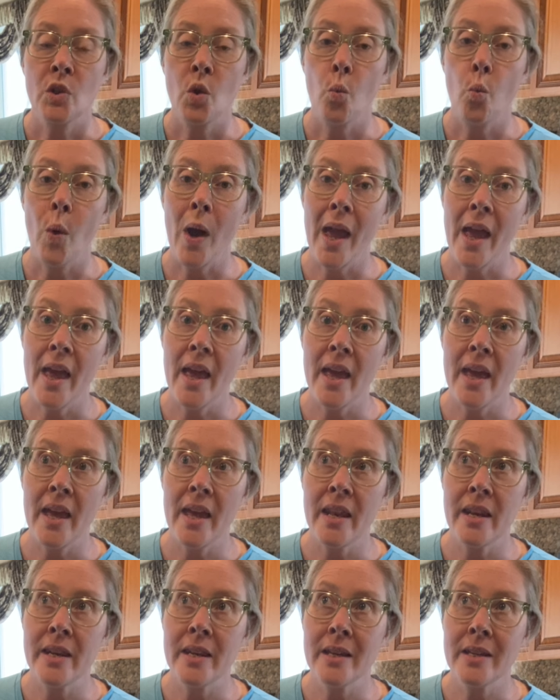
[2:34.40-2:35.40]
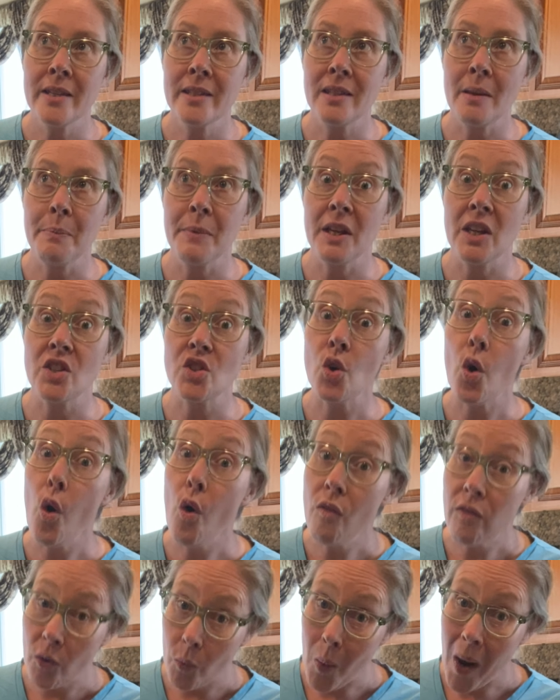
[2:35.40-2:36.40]
when something is
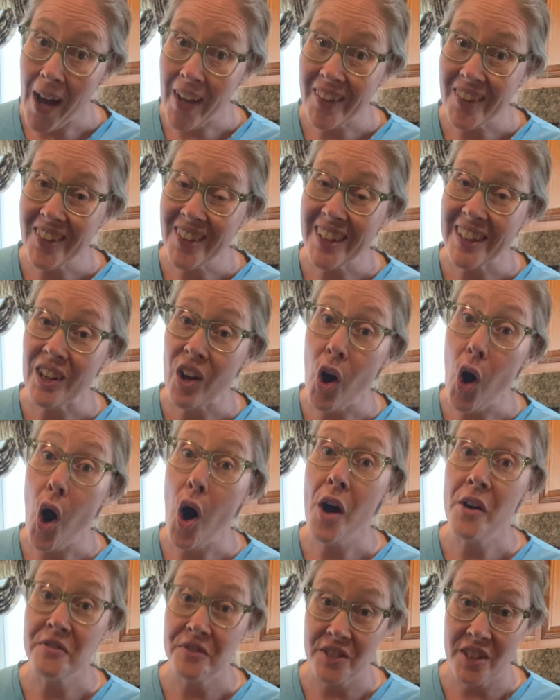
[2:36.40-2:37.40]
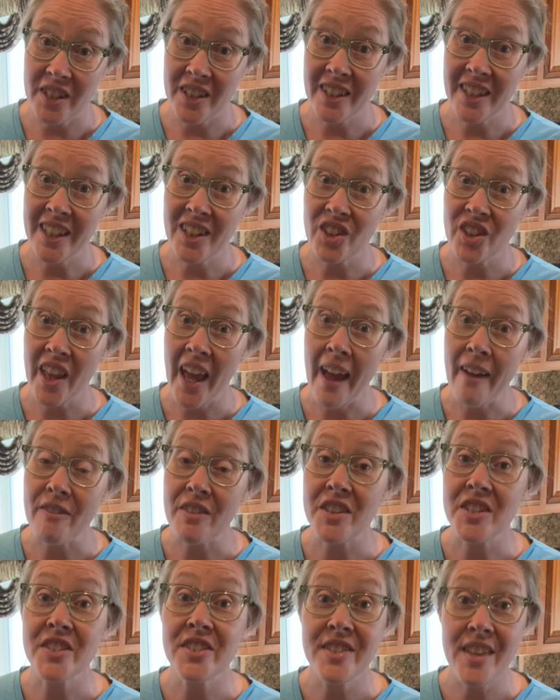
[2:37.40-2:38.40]
overwatered, it often can have
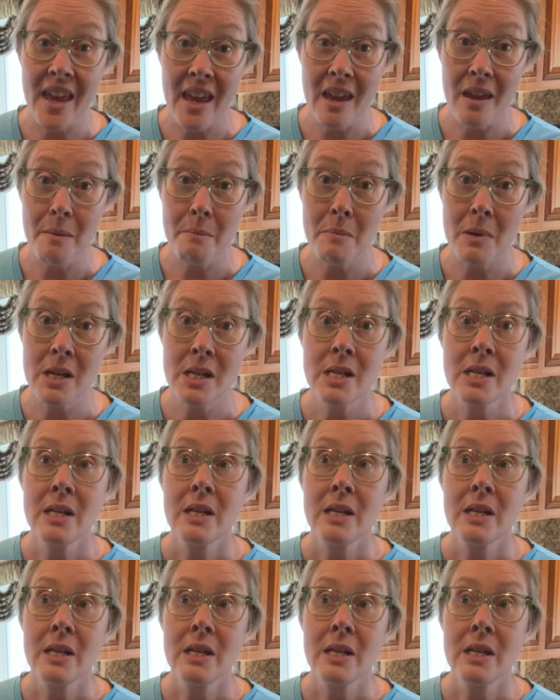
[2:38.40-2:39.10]
the same